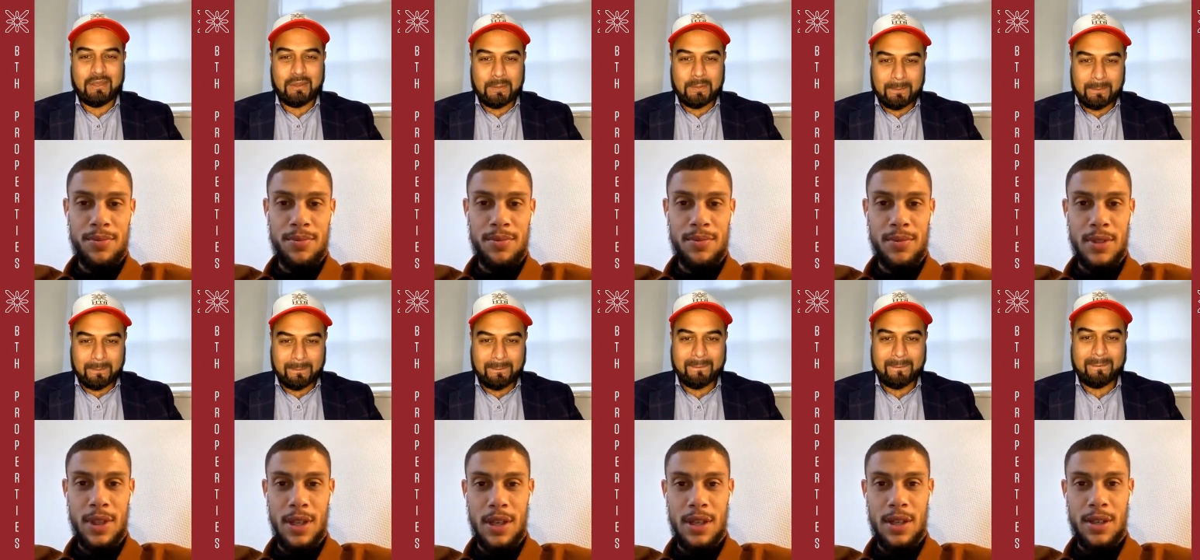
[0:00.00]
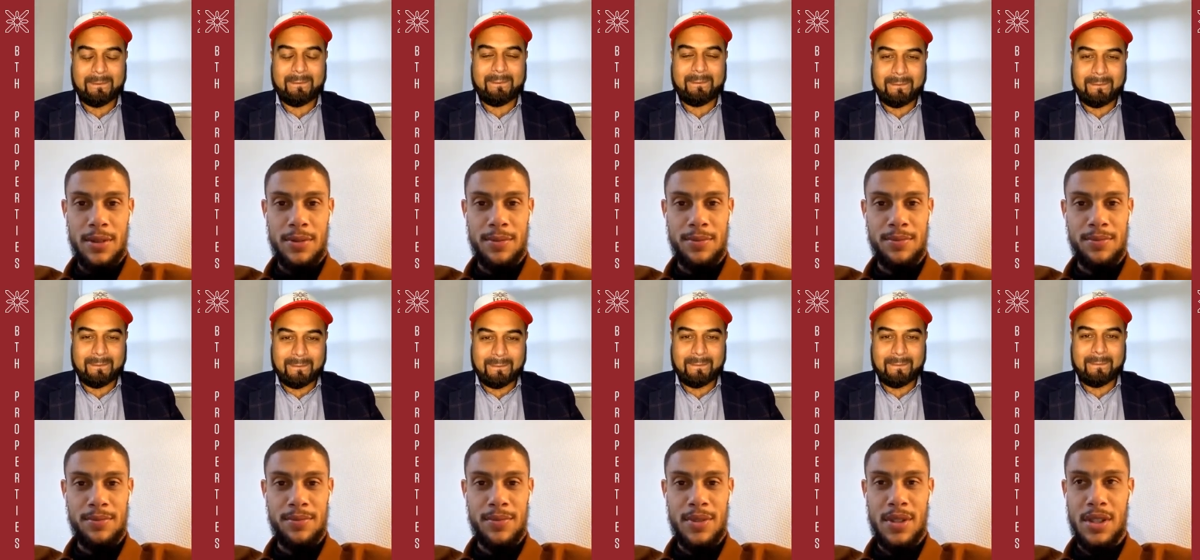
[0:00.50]

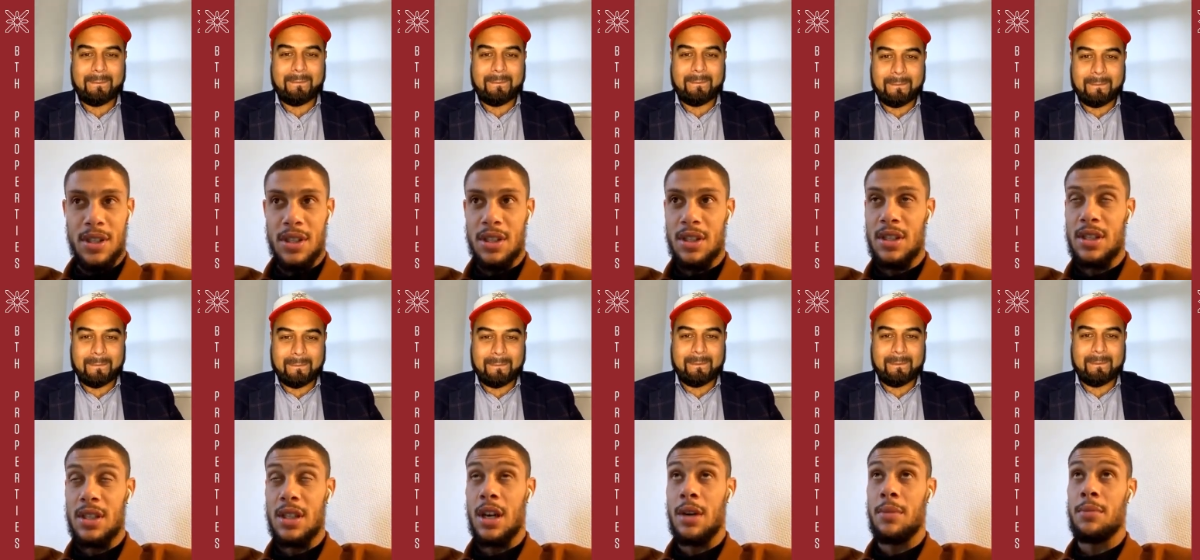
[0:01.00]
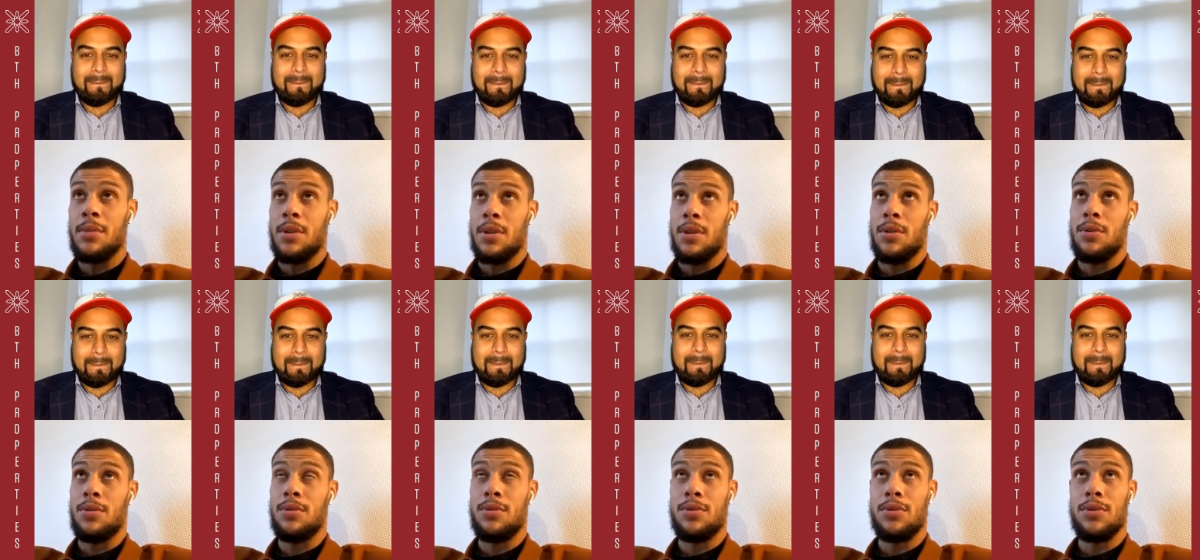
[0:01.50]
Speaker 1: um, since I'm
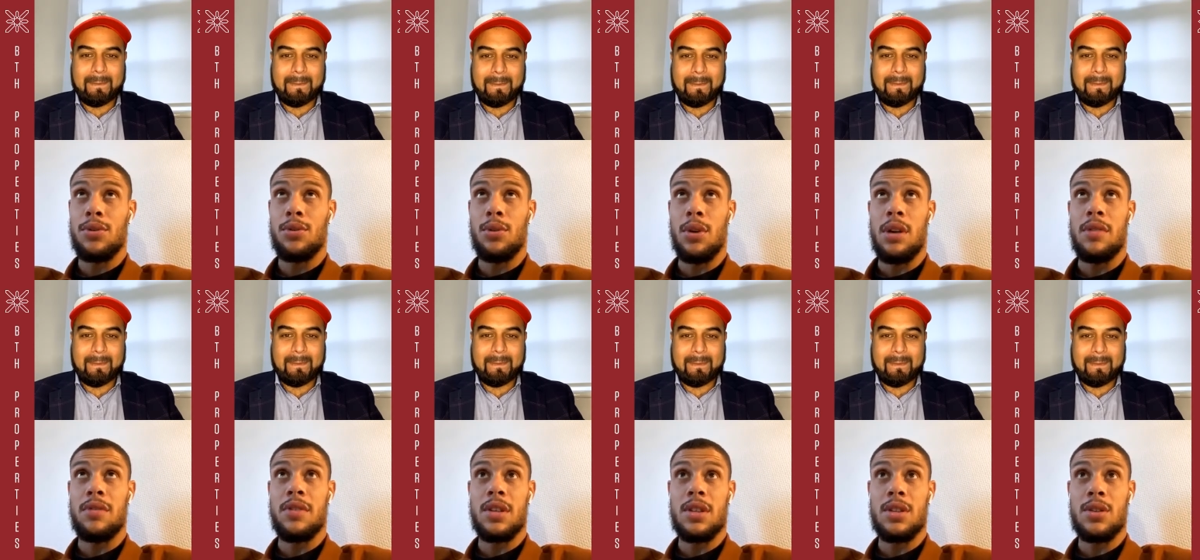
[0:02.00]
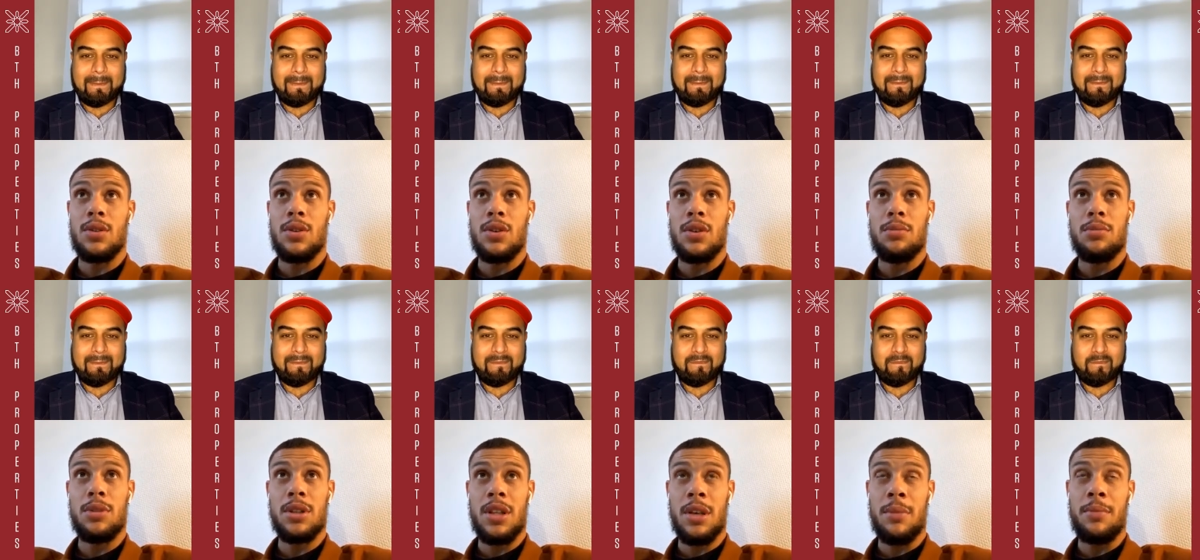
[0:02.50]
uh, 12 years old,
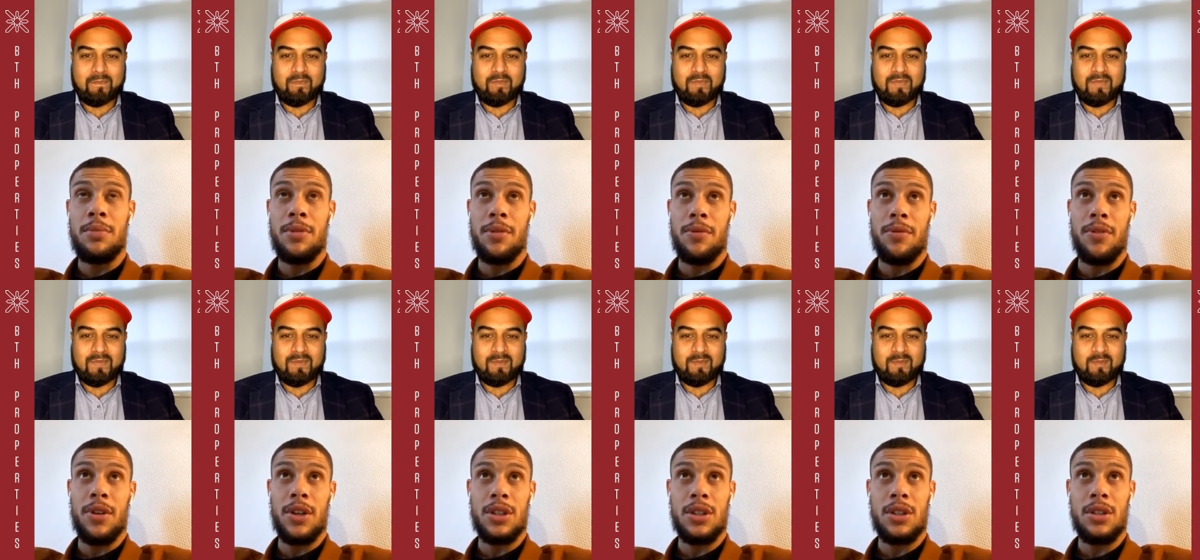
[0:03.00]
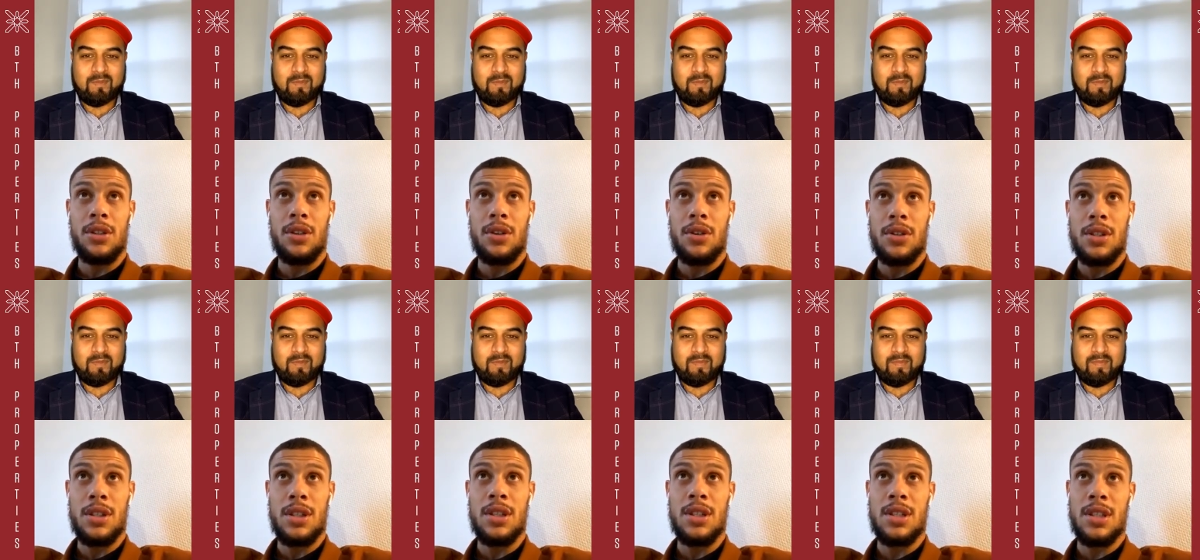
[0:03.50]
but I'm professional
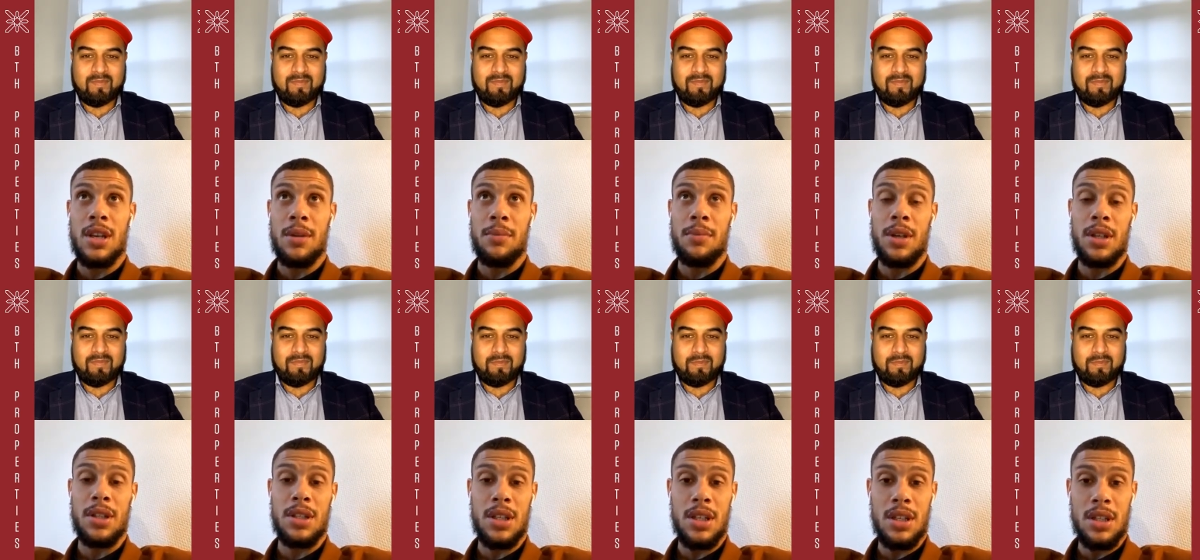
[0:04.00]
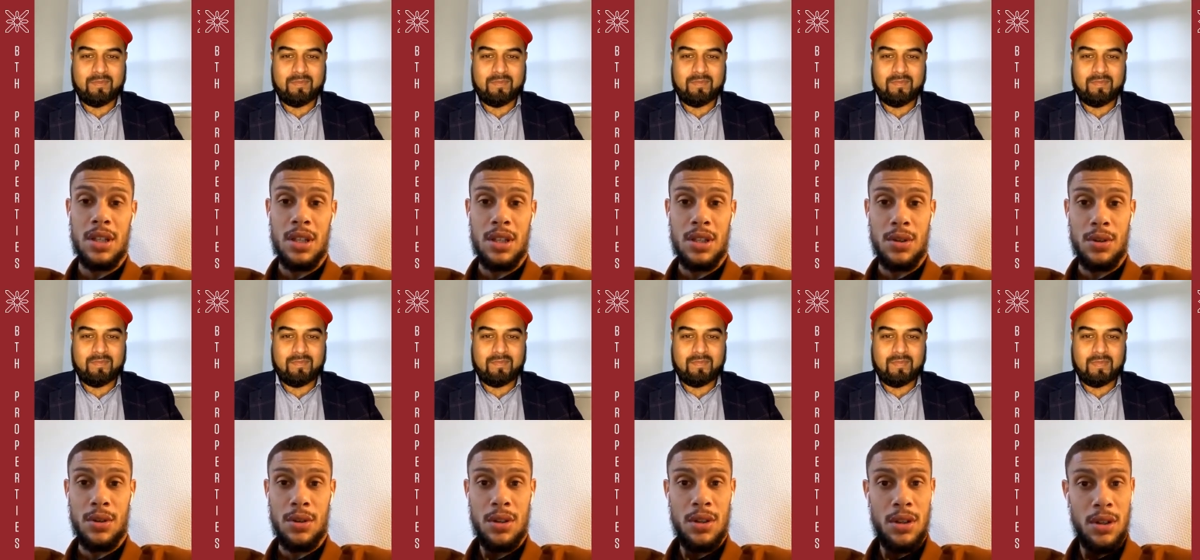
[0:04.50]
since I'm 18 years
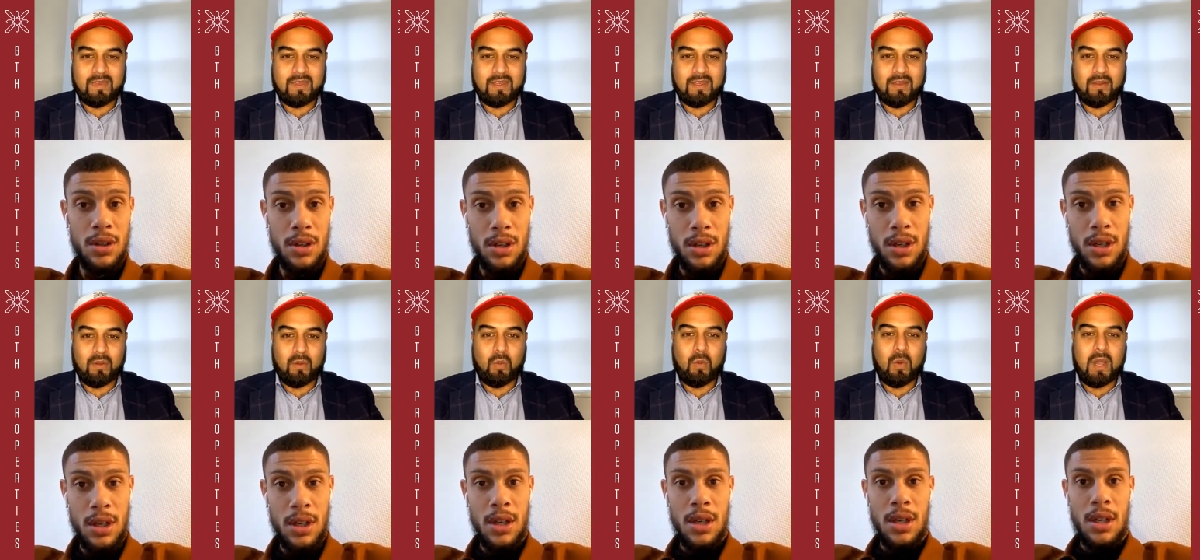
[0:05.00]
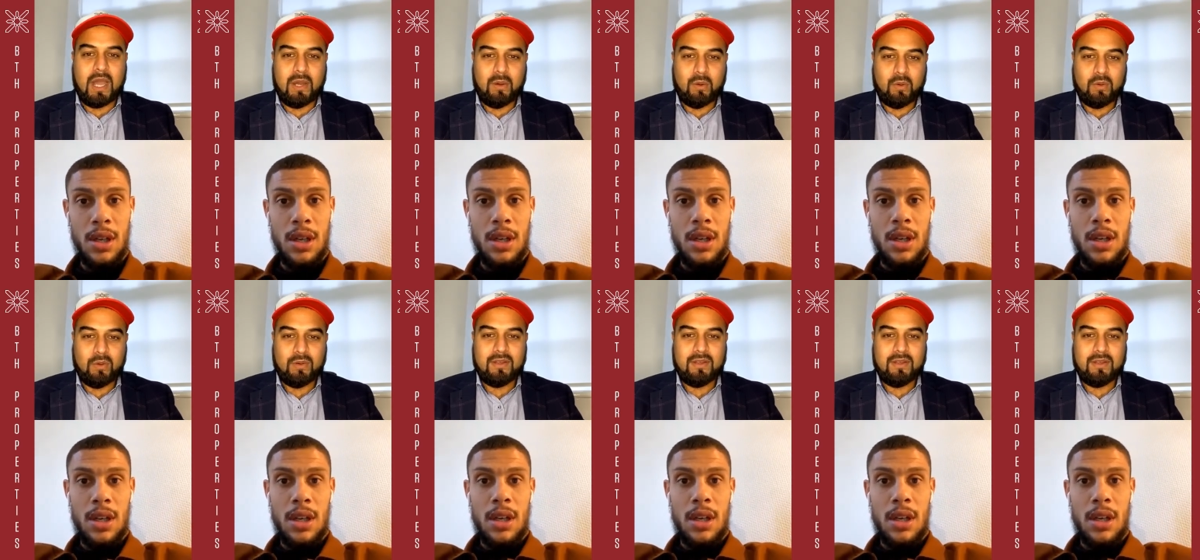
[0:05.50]
old. Wow.